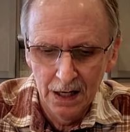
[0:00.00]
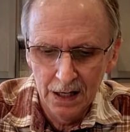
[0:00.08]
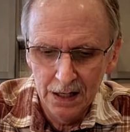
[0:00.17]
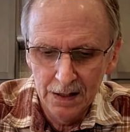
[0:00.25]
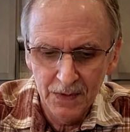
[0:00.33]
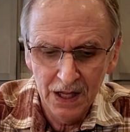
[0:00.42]

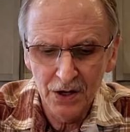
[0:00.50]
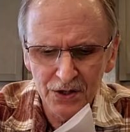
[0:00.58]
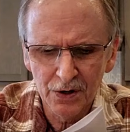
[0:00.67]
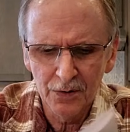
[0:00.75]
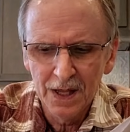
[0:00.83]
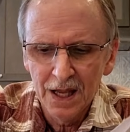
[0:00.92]
Um, and
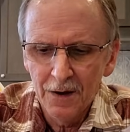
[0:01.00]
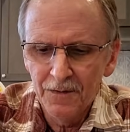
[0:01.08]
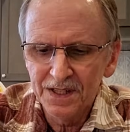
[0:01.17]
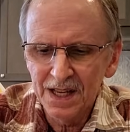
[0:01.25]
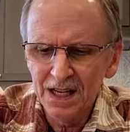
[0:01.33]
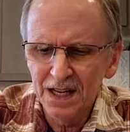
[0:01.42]
also, if
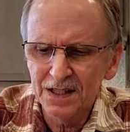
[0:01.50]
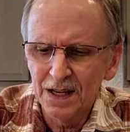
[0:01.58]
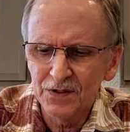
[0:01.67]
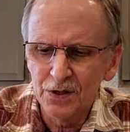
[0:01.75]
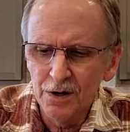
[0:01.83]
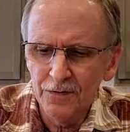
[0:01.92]
it's
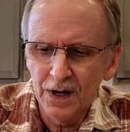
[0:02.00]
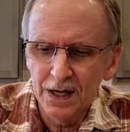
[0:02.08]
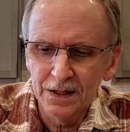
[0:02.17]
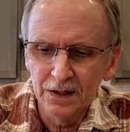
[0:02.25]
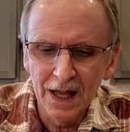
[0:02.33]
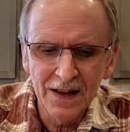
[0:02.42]
NSF
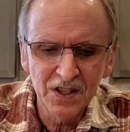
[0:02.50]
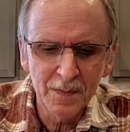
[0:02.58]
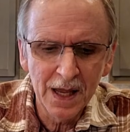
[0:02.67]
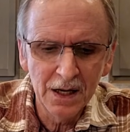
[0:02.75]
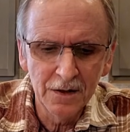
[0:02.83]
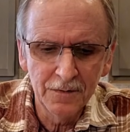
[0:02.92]
certified, the
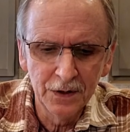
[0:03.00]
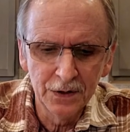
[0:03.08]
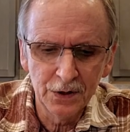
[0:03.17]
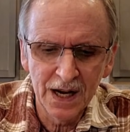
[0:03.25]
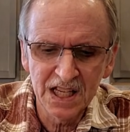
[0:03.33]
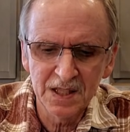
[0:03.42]
lifespan of the
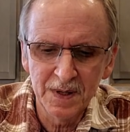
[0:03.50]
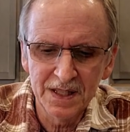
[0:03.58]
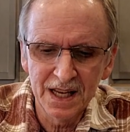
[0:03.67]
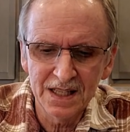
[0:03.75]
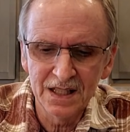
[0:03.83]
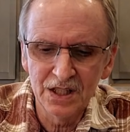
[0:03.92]
filter has to be
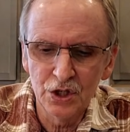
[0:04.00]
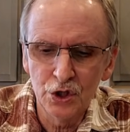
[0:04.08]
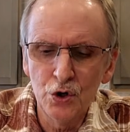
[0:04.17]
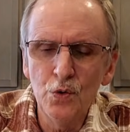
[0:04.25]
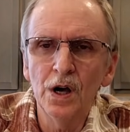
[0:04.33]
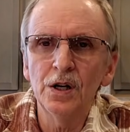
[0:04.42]
tested to
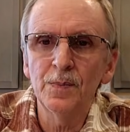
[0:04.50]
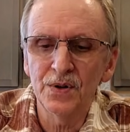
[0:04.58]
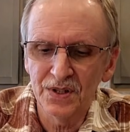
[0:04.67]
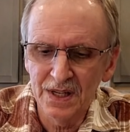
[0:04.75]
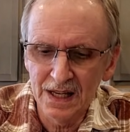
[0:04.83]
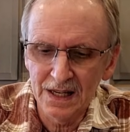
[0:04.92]

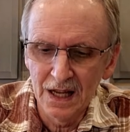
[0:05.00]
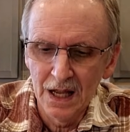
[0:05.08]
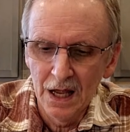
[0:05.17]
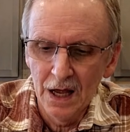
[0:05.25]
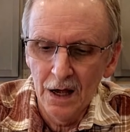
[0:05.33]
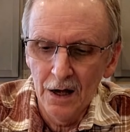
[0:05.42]
200%
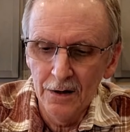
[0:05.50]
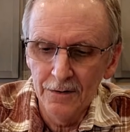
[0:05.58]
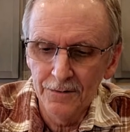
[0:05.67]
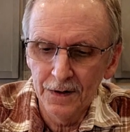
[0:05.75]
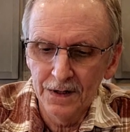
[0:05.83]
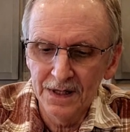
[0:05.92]

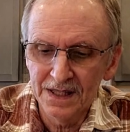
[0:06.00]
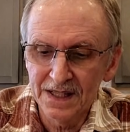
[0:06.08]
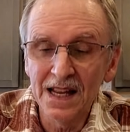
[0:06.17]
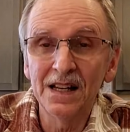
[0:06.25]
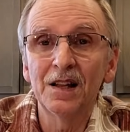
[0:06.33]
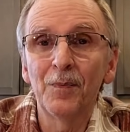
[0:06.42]
of the
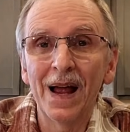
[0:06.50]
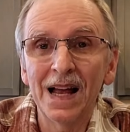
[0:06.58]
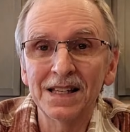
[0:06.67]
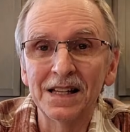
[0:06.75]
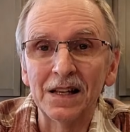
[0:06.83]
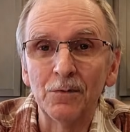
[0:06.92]
stated
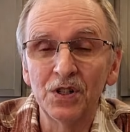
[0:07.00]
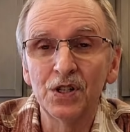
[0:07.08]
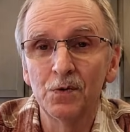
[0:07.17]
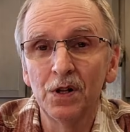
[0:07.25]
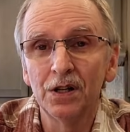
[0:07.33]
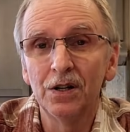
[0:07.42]
capacity, which
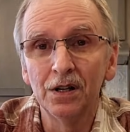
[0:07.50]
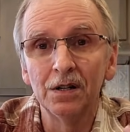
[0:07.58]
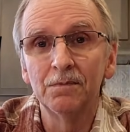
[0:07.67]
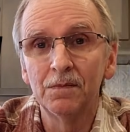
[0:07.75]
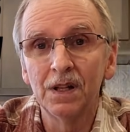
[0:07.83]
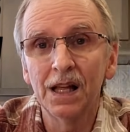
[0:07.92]
is really
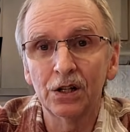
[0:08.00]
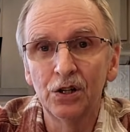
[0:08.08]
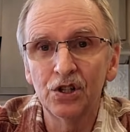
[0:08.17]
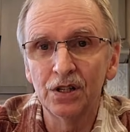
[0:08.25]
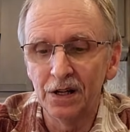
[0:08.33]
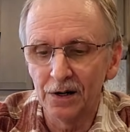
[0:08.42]
good, a lot of
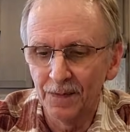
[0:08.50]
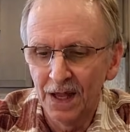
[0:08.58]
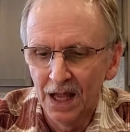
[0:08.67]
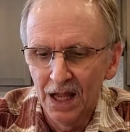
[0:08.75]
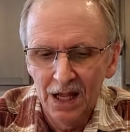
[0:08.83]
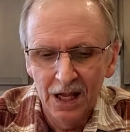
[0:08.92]
cushion there.
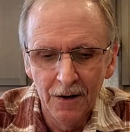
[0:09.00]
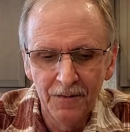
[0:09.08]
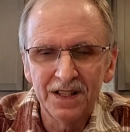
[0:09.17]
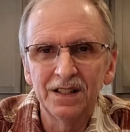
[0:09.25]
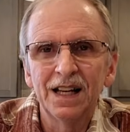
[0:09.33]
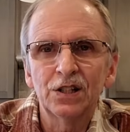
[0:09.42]
If
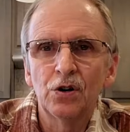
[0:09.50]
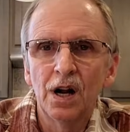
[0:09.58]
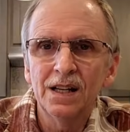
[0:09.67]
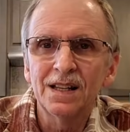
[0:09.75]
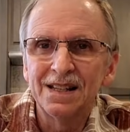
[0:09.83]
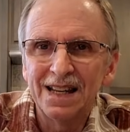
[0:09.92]
it's
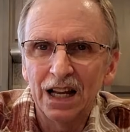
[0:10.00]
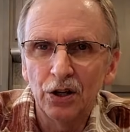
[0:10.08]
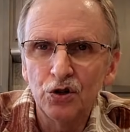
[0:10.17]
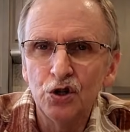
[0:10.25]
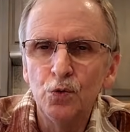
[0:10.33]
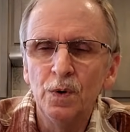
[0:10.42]
electronic, it
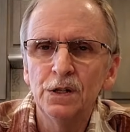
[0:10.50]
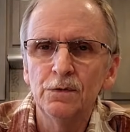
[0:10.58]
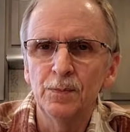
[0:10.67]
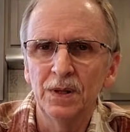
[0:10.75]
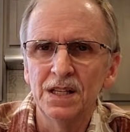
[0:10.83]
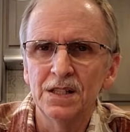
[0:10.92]
tells you when to
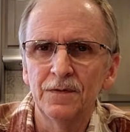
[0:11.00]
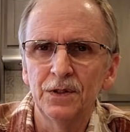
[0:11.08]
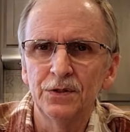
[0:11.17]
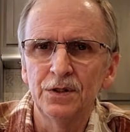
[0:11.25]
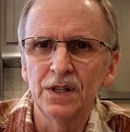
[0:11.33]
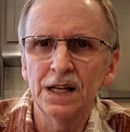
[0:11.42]
replace a
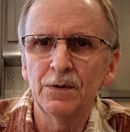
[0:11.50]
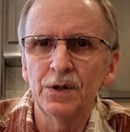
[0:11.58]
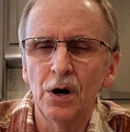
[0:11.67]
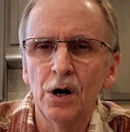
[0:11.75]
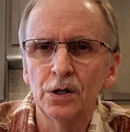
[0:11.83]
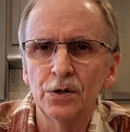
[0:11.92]
filter, like with
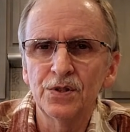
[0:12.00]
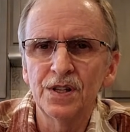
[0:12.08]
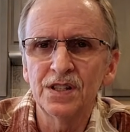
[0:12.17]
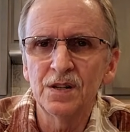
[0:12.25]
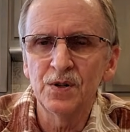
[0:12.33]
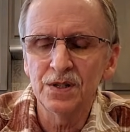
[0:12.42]
an RO
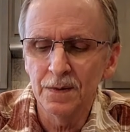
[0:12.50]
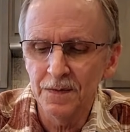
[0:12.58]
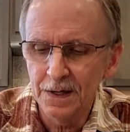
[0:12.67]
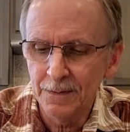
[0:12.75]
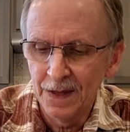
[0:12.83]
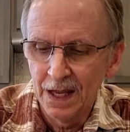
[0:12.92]
system or
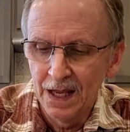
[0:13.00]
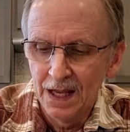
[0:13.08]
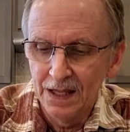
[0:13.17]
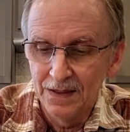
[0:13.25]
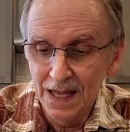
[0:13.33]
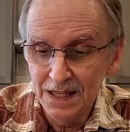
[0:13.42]
something.
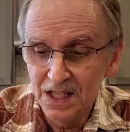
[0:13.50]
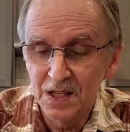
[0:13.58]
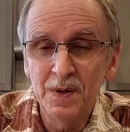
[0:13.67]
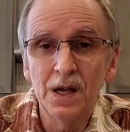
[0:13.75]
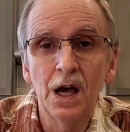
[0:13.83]
That needs to be